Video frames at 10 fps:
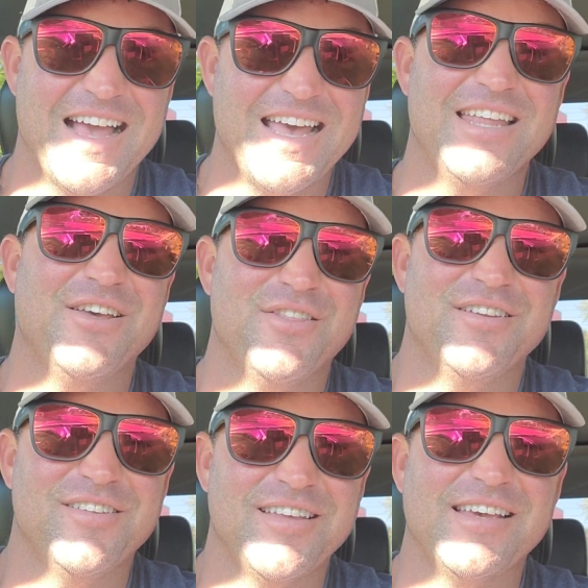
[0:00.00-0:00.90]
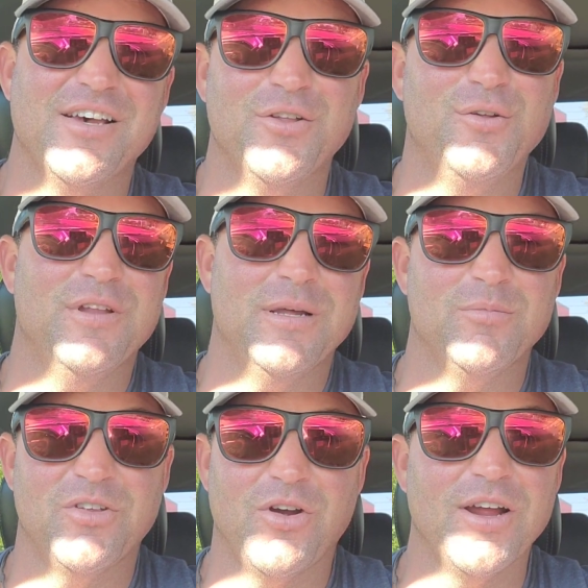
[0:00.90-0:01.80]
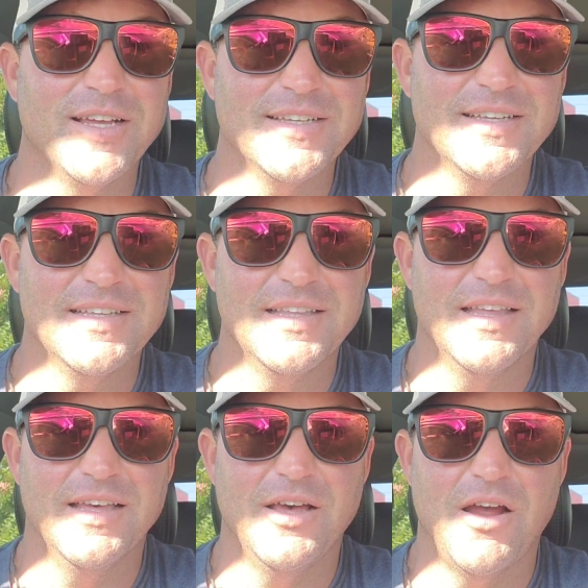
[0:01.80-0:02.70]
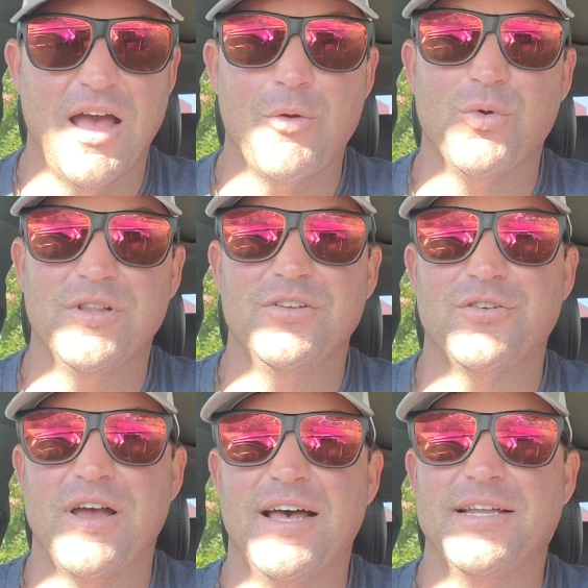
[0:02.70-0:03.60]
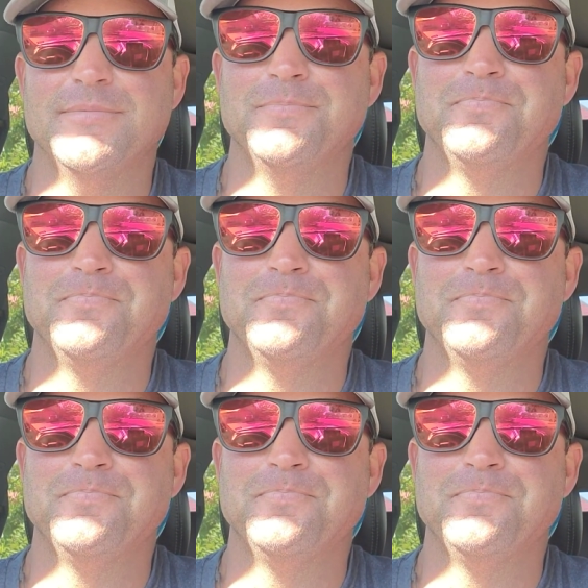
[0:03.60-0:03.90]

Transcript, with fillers: I got nothing to say other than I'm sorry. I really tried.